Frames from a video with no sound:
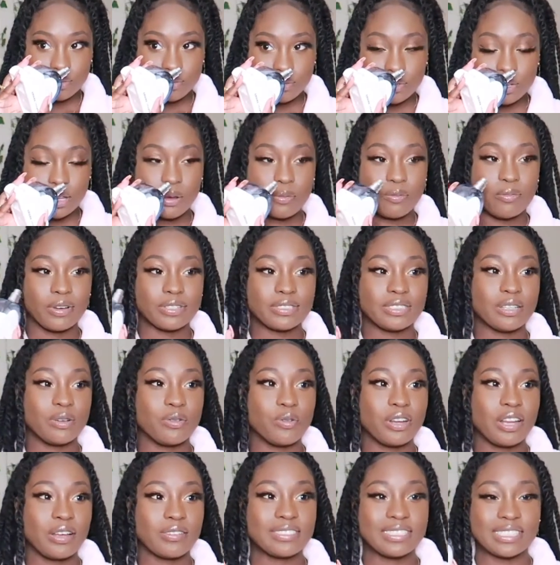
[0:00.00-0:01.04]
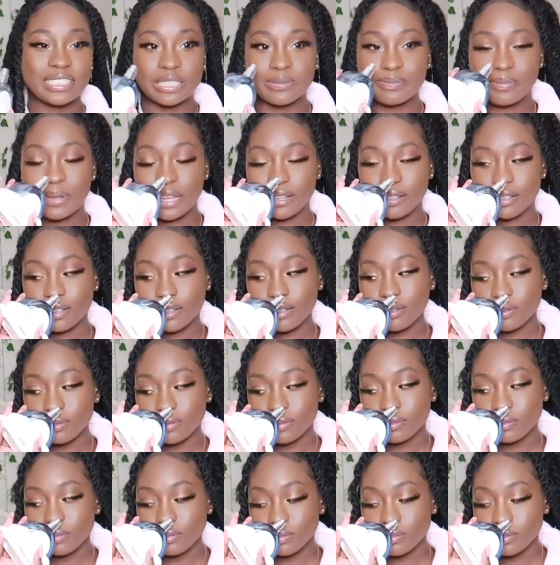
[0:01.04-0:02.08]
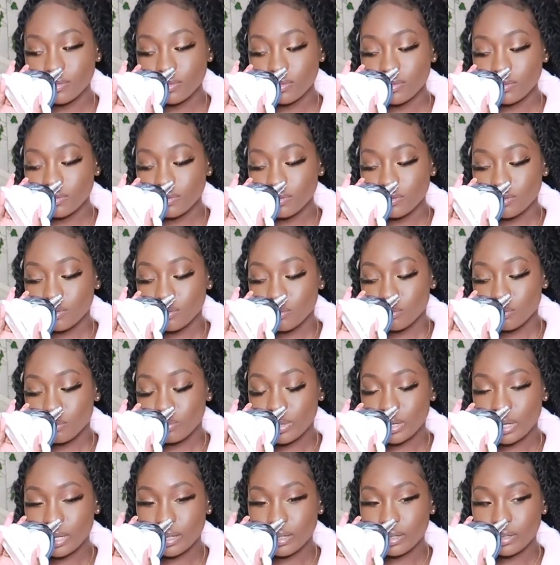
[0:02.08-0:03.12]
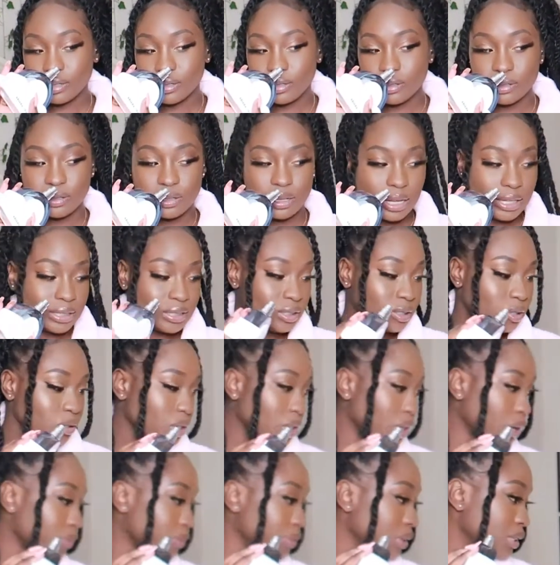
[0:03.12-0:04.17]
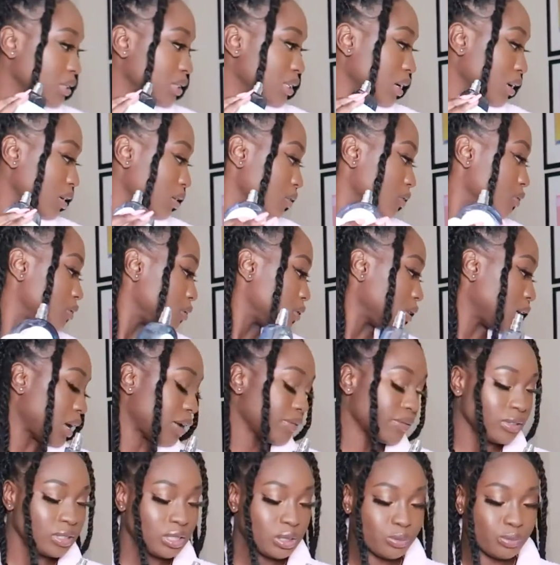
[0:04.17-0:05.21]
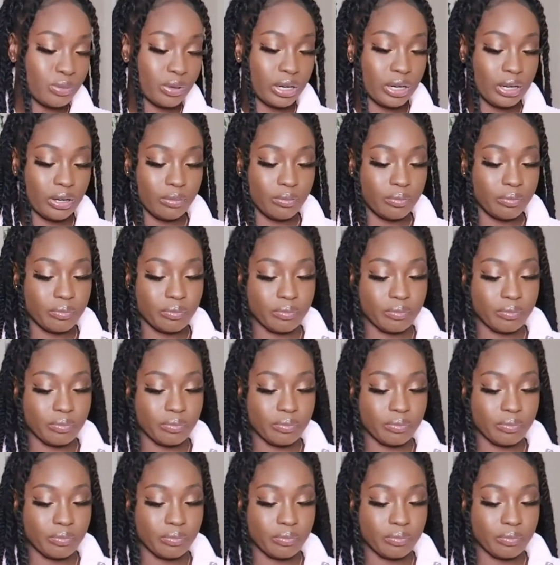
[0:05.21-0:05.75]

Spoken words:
It wasn't what I was expecting, but I still can't really tell. Let's spray it.